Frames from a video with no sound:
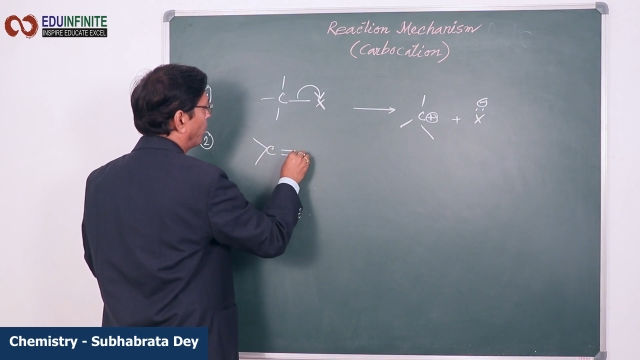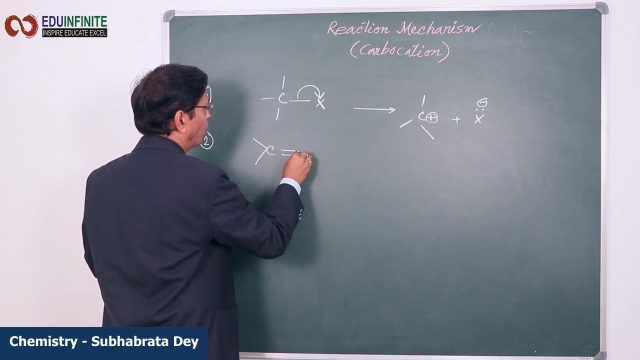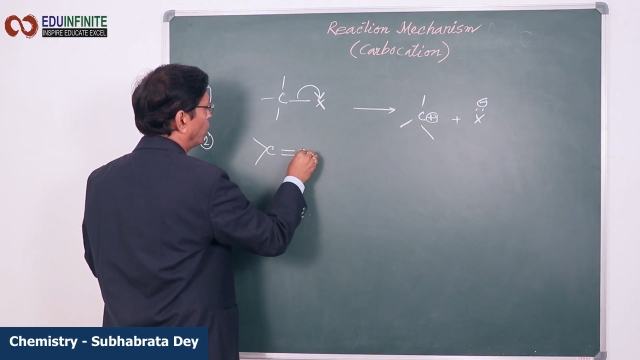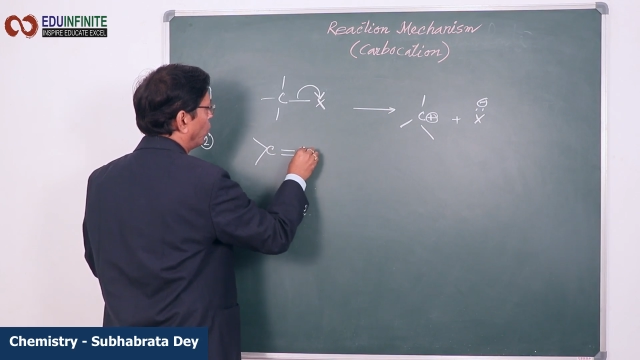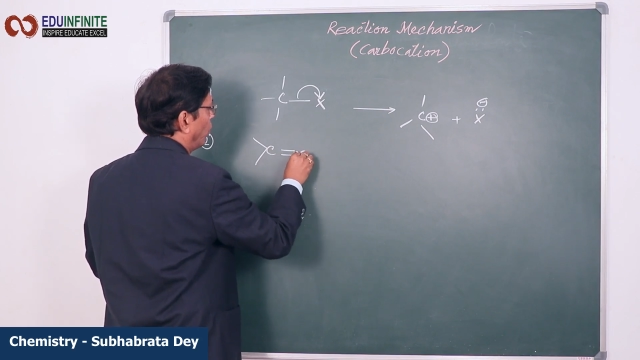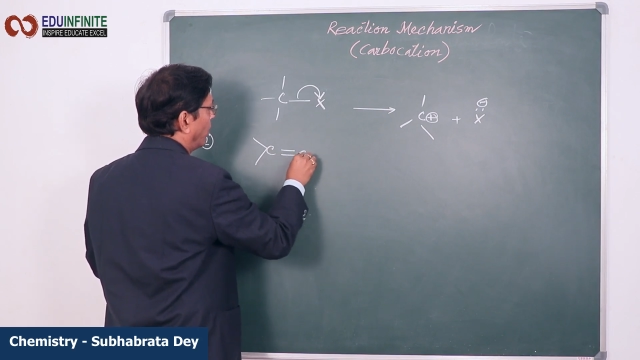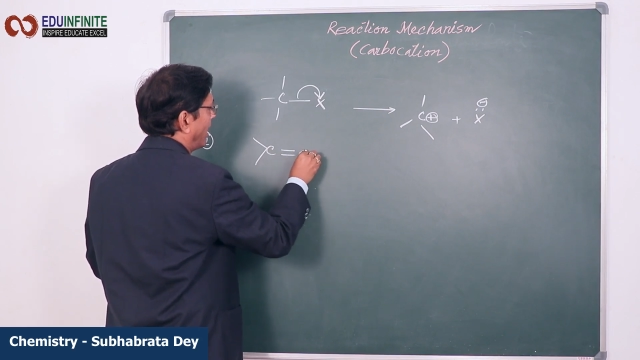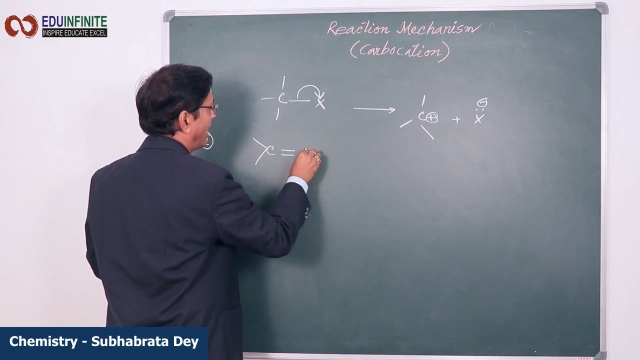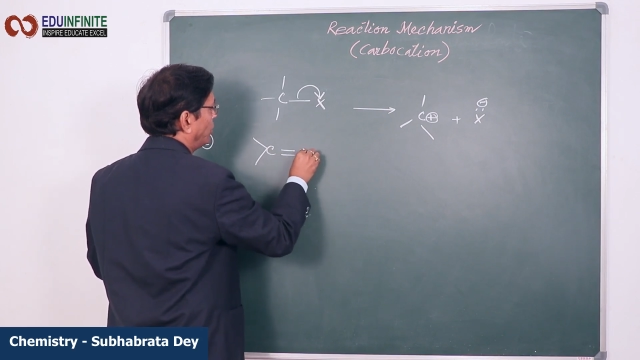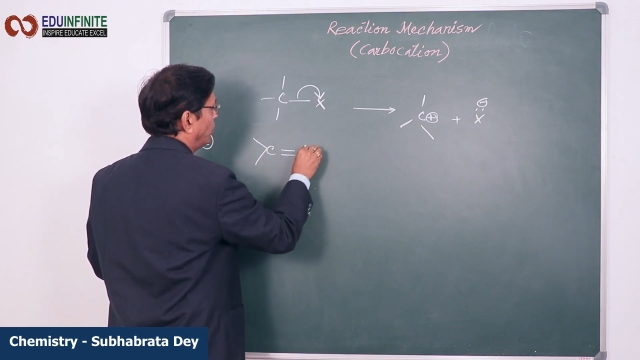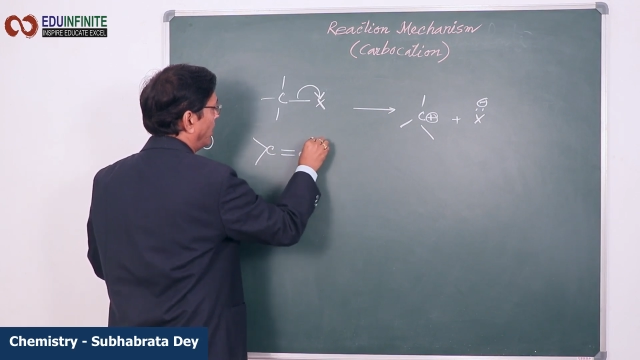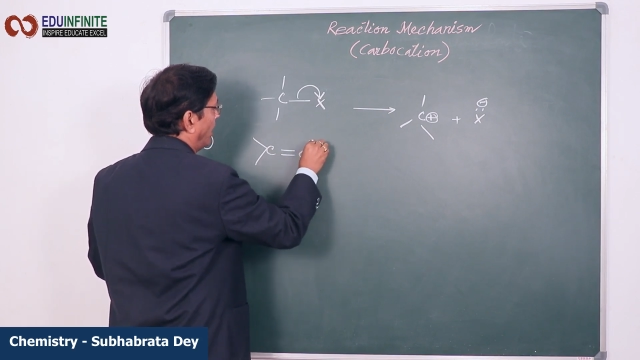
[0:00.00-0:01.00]

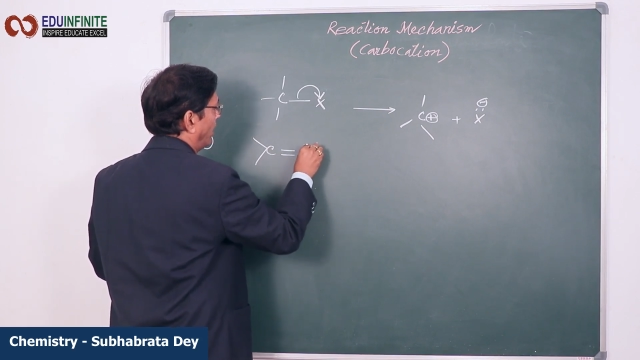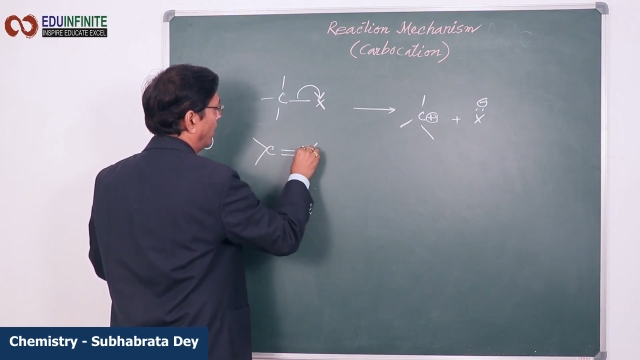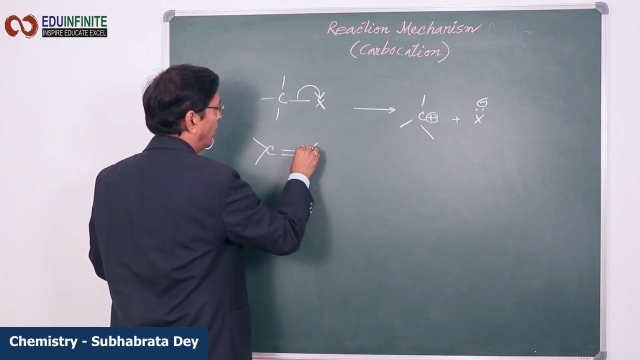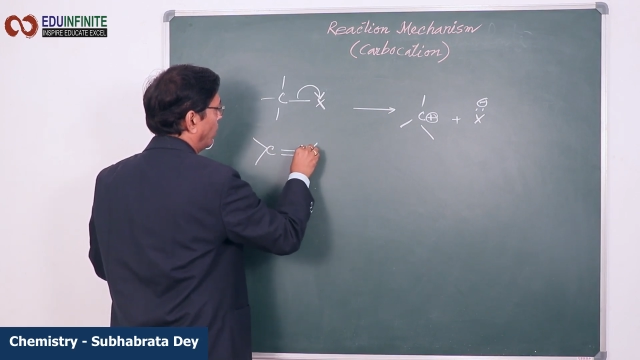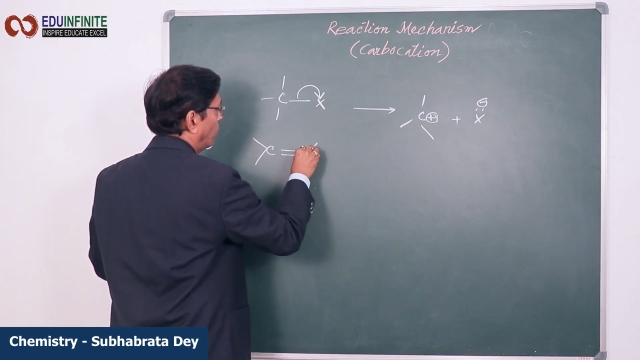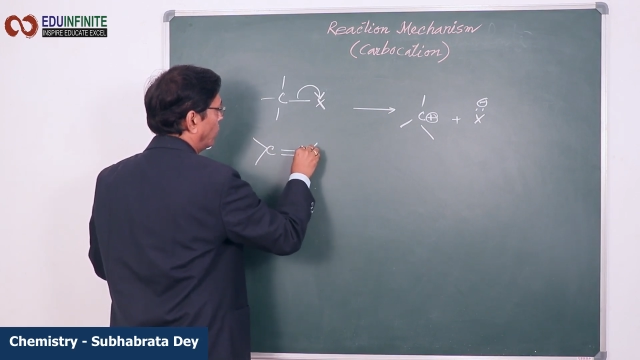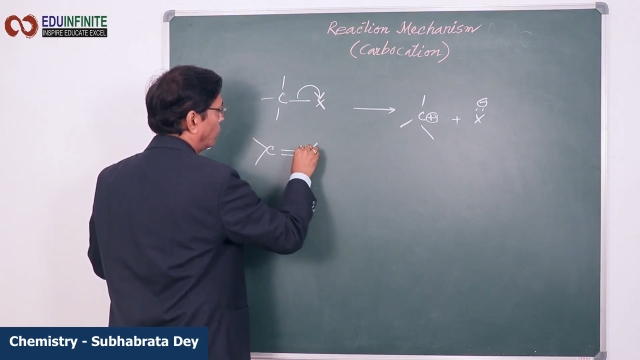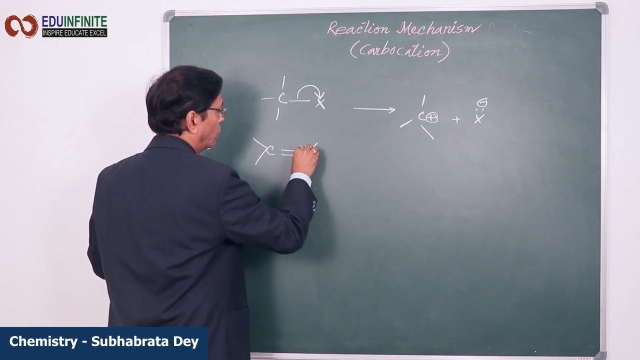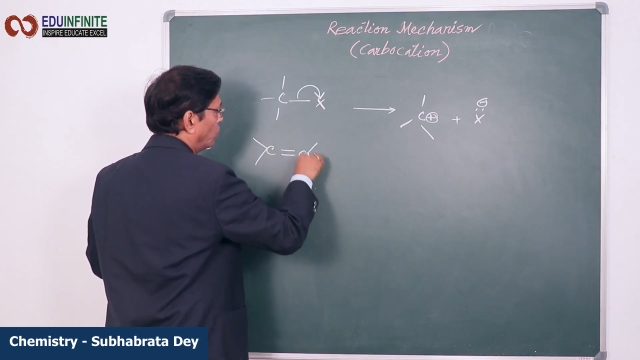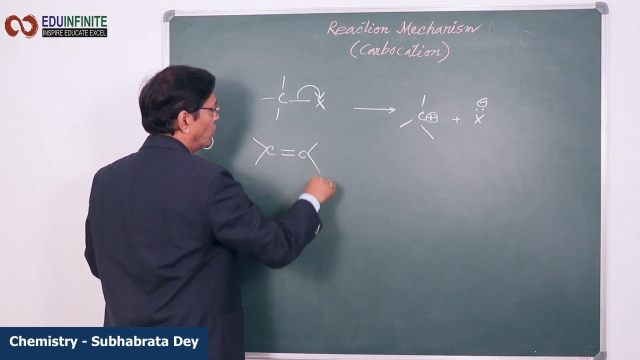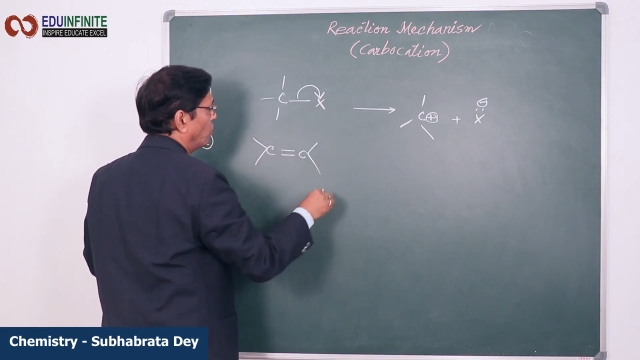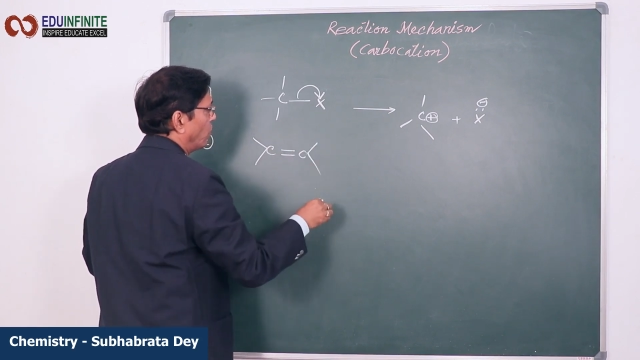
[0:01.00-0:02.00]
Protonation
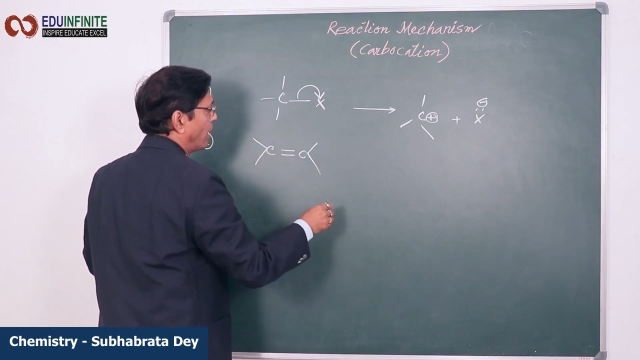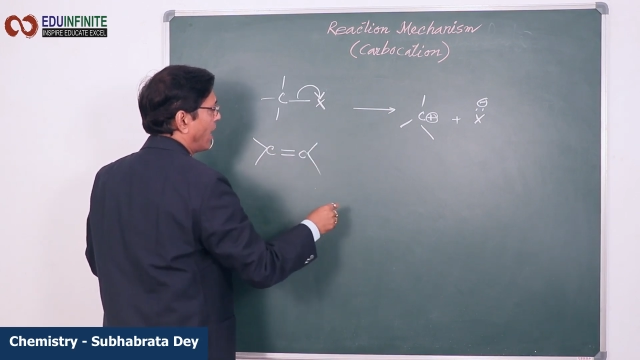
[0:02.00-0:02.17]
to